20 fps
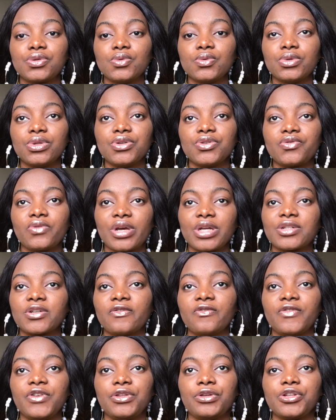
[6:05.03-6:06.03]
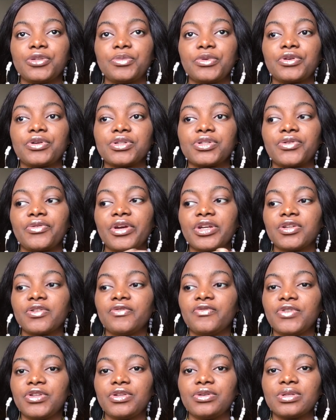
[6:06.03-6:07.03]
to these reaction videos, because the reaction
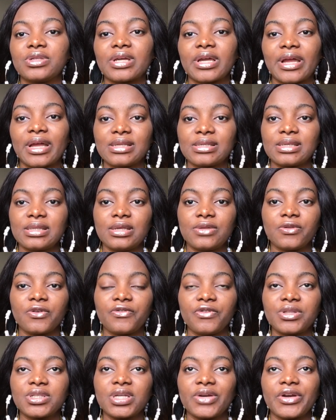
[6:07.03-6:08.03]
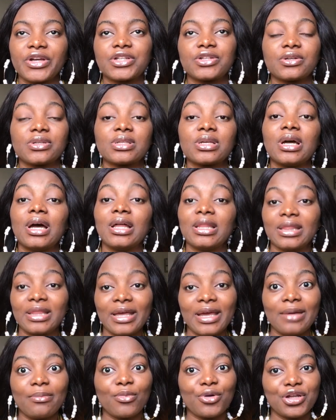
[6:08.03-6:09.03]
videos are getting enough interactions, and
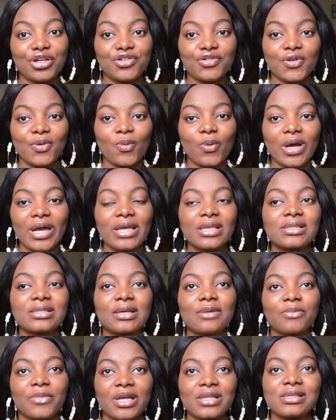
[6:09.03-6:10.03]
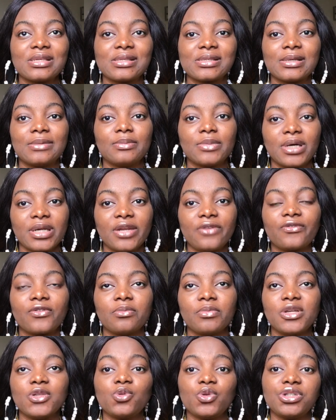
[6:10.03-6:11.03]
then monetary wise, I'm getting some money
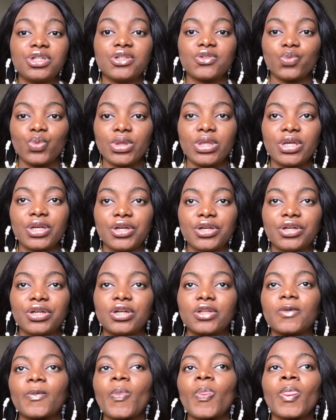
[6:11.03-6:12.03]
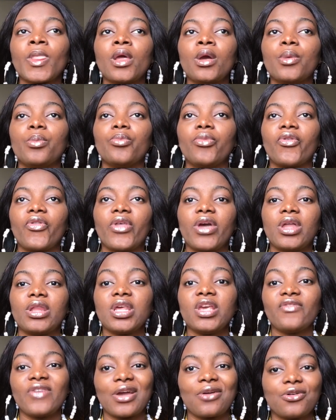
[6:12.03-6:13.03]
from it, which is really good. But then
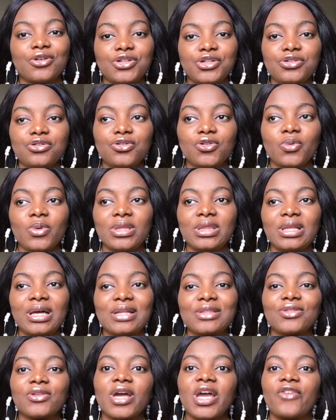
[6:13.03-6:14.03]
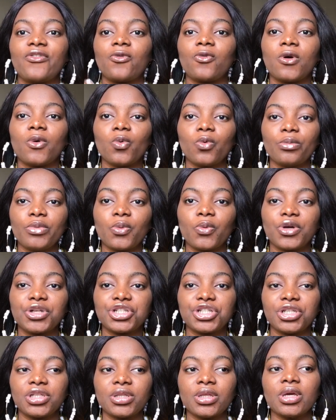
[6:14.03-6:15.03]
if I continue doing that, not everyone will be
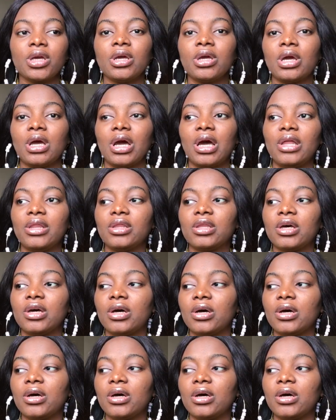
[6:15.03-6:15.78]
watching, and